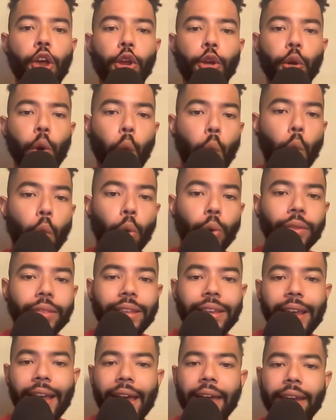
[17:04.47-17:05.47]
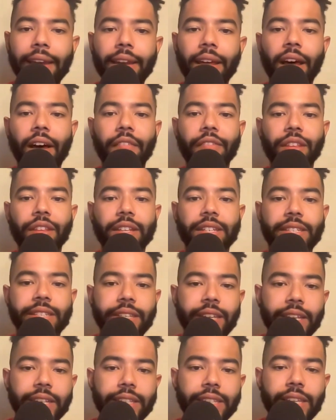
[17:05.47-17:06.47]
toward the end of the
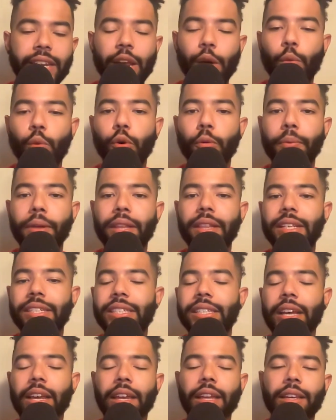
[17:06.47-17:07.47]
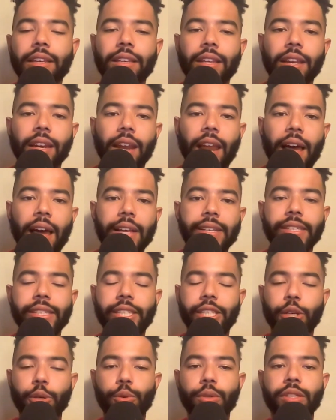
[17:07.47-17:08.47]
season. It will be the second to last
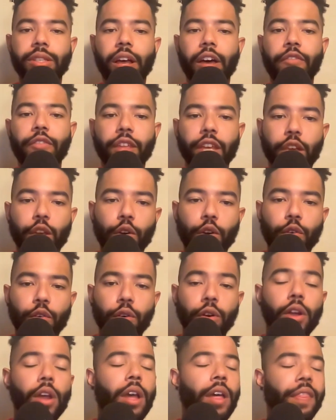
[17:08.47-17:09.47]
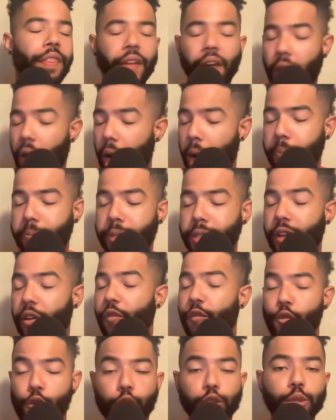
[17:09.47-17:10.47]
series of the year, the Cubs
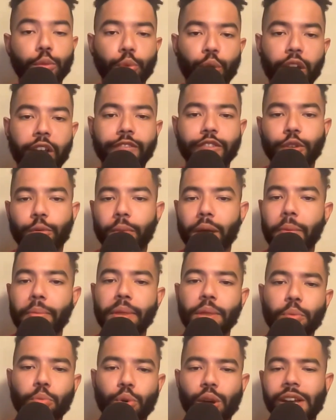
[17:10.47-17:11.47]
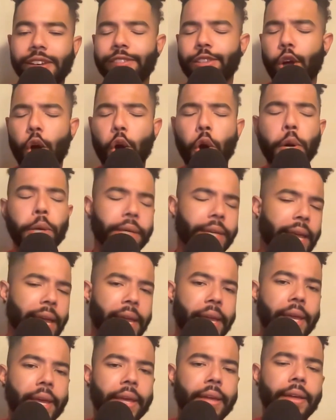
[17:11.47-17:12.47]
versus Braves. So maybe the Braves aren't
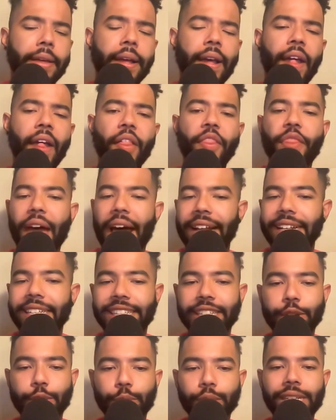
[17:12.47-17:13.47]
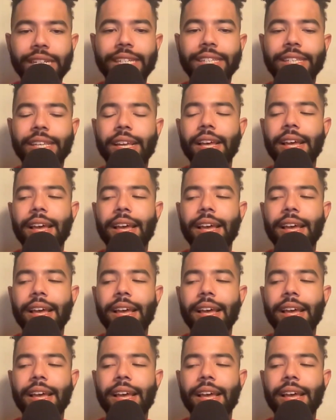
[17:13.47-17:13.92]
taking that series